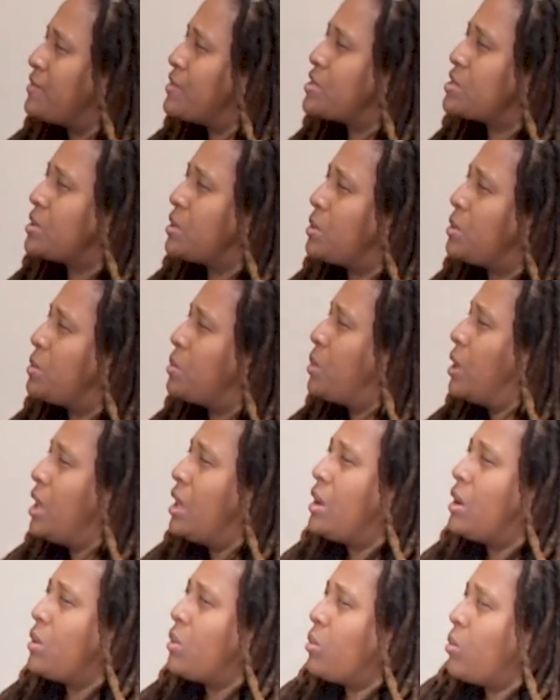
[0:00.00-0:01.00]
If so,
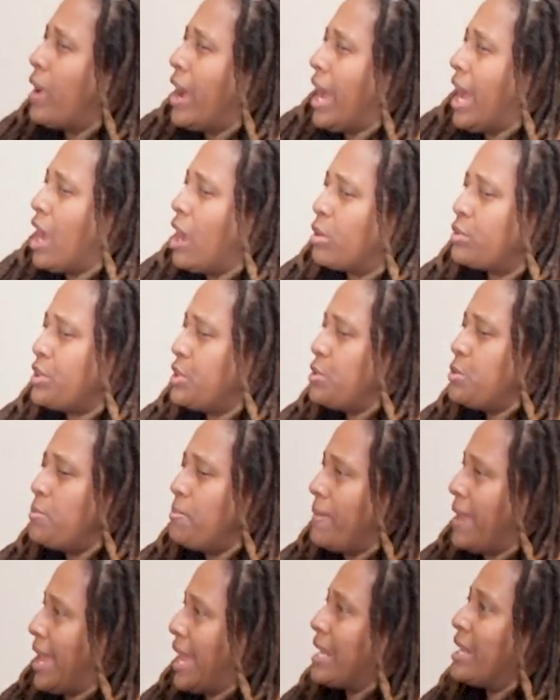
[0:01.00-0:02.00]
how do you
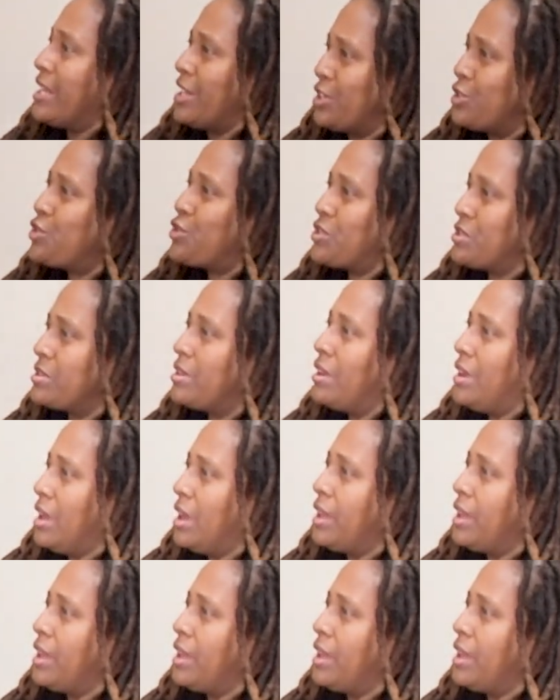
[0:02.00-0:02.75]
manage